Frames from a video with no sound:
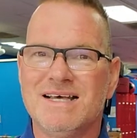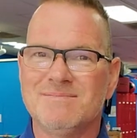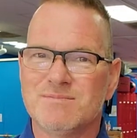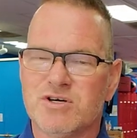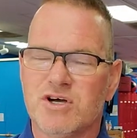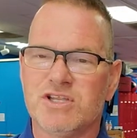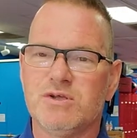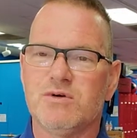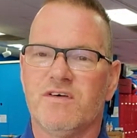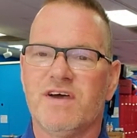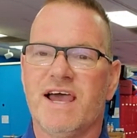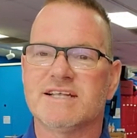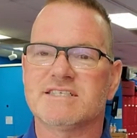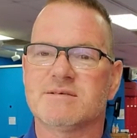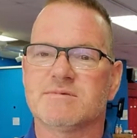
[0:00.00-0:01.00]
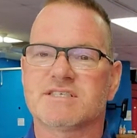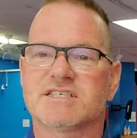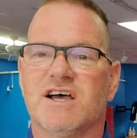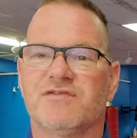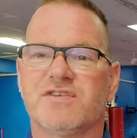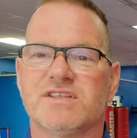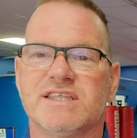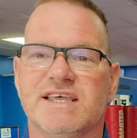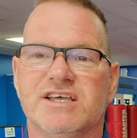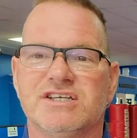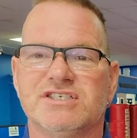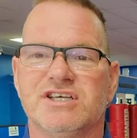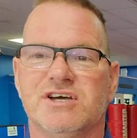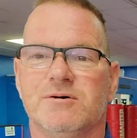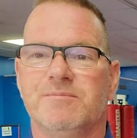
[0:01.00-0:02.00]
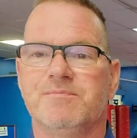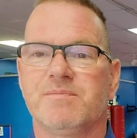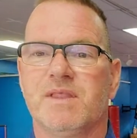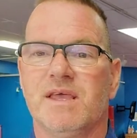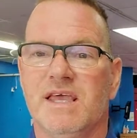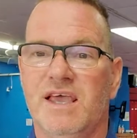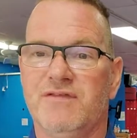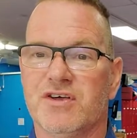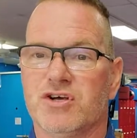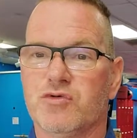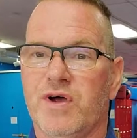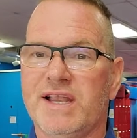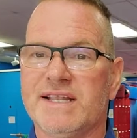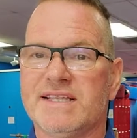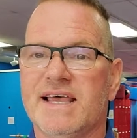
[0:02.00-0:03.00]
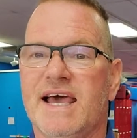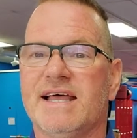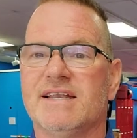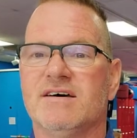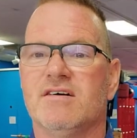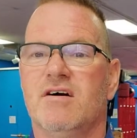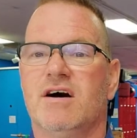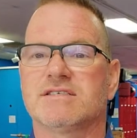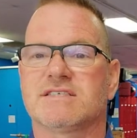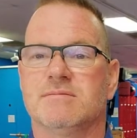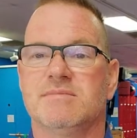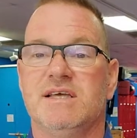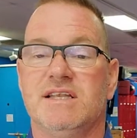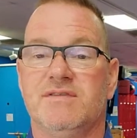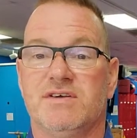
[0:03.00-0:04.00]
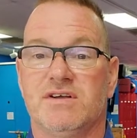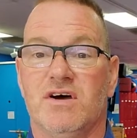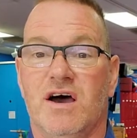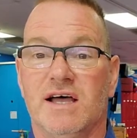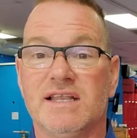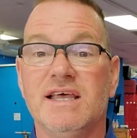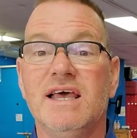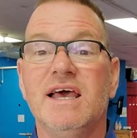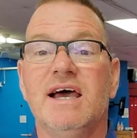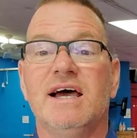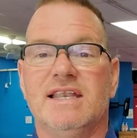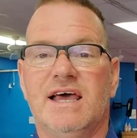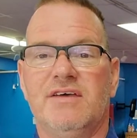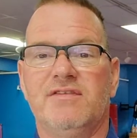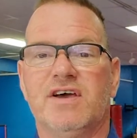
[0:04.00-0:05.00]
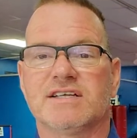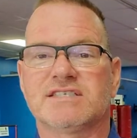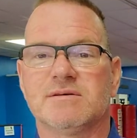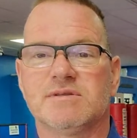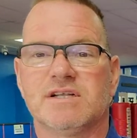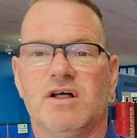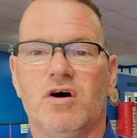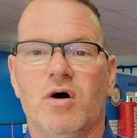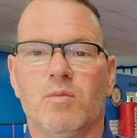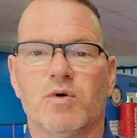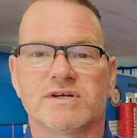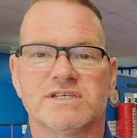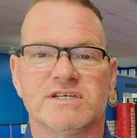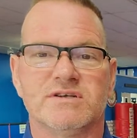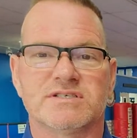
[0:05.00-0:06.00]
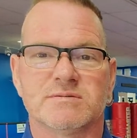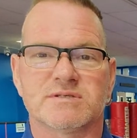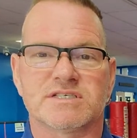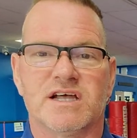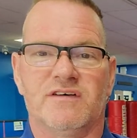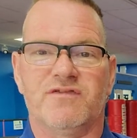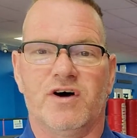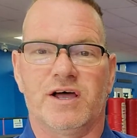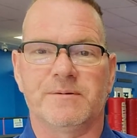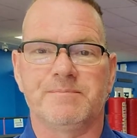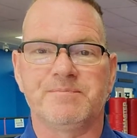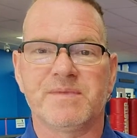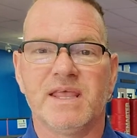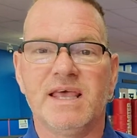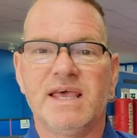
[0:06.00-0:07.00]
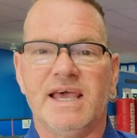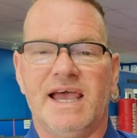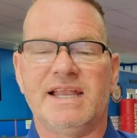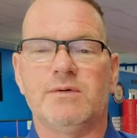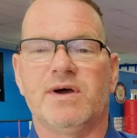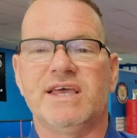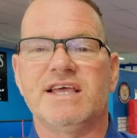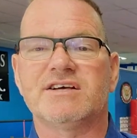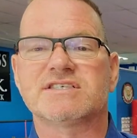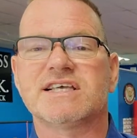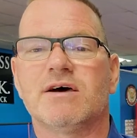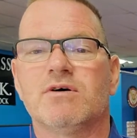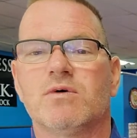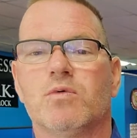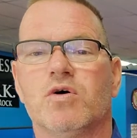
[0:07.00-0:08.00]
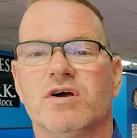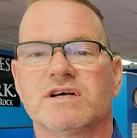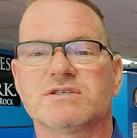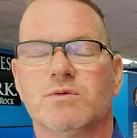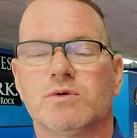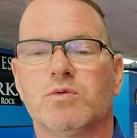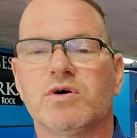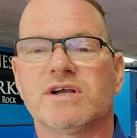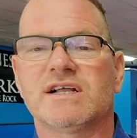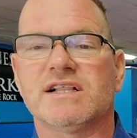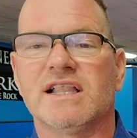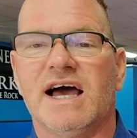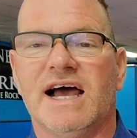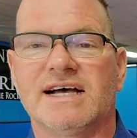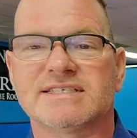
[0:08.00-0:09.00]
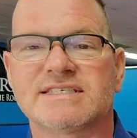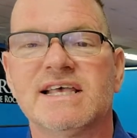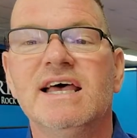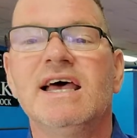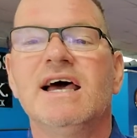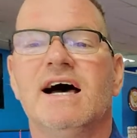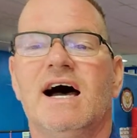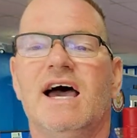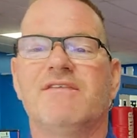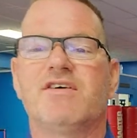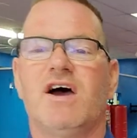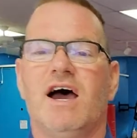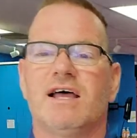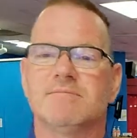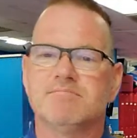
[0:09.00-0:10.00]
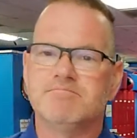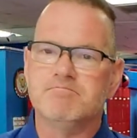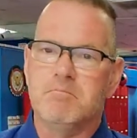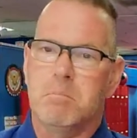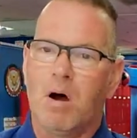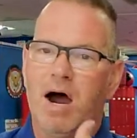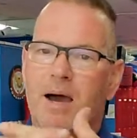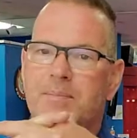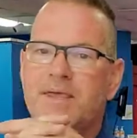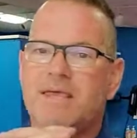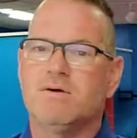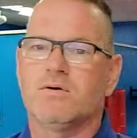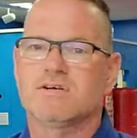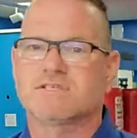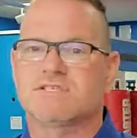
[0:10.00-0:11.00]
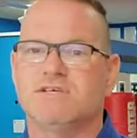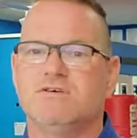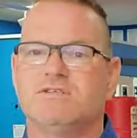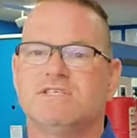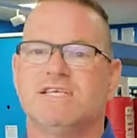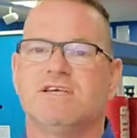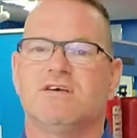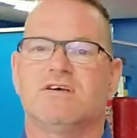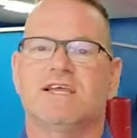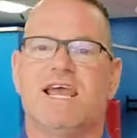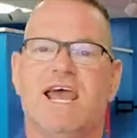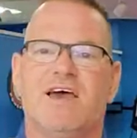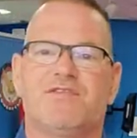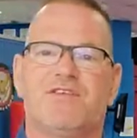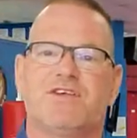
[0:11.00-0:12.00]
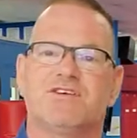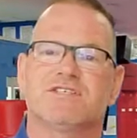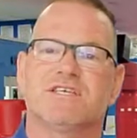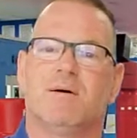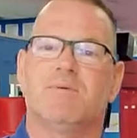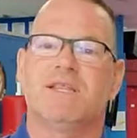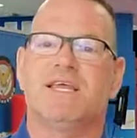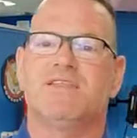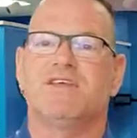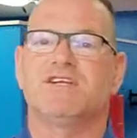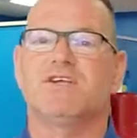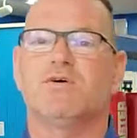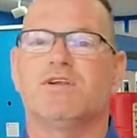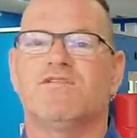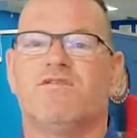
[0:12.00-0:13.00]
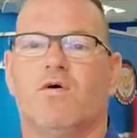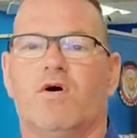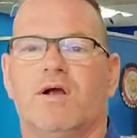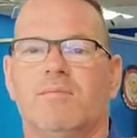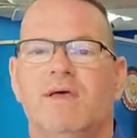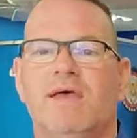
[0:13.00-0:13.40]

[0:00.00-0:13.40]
Could you have had some stuff that they could do? If you're great at that, awesome. And if you're not, now you've got some little homework to do some stuff on. Anyway, here's how it works. When we're in class, I've got Bobby or Susie or Kathy or somebody, and they're doing a form,